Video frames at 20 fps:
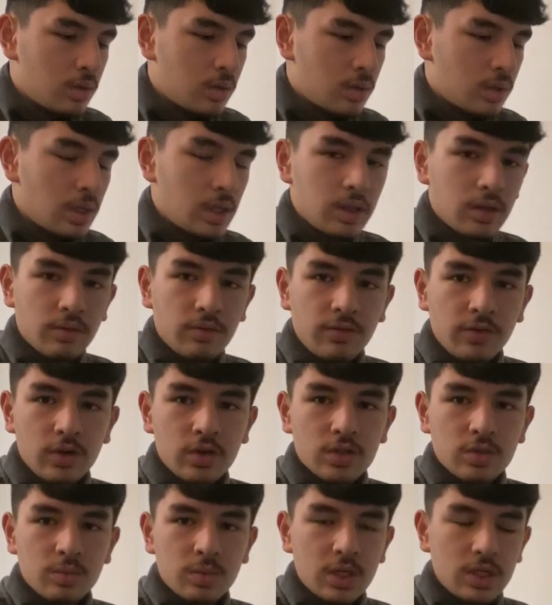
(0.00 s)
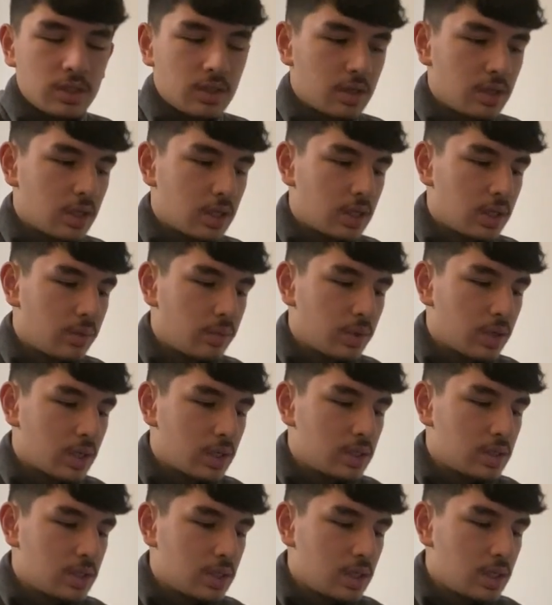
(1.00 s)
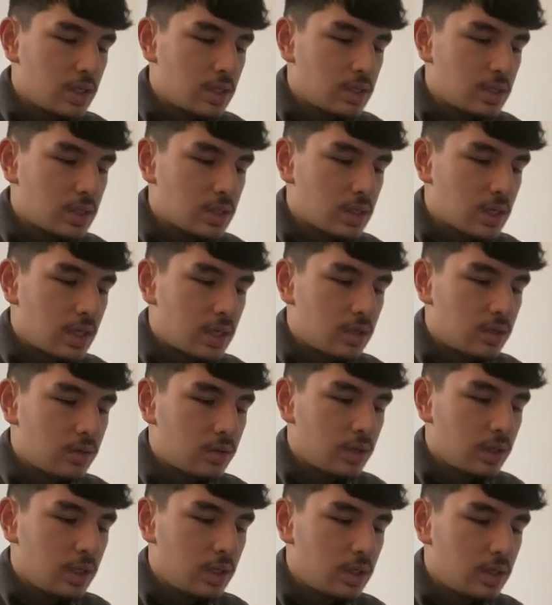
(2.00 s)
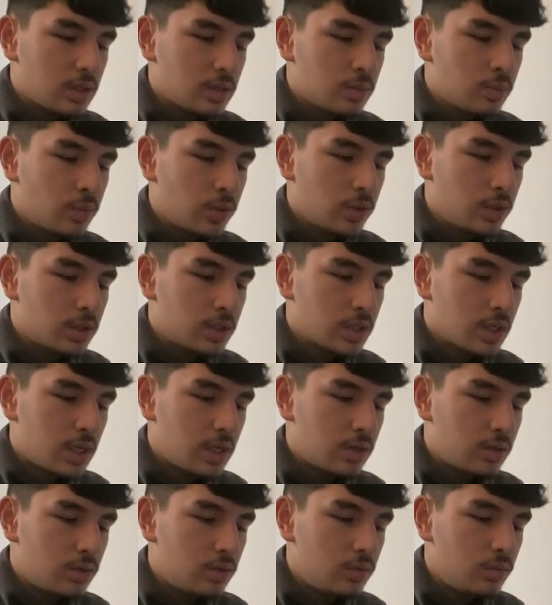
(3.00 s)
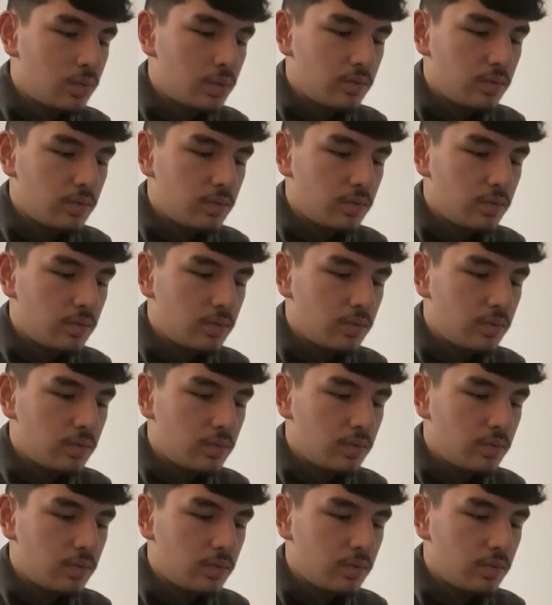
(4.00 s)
And the first major thing that we can see is this candle here, this bullish candle with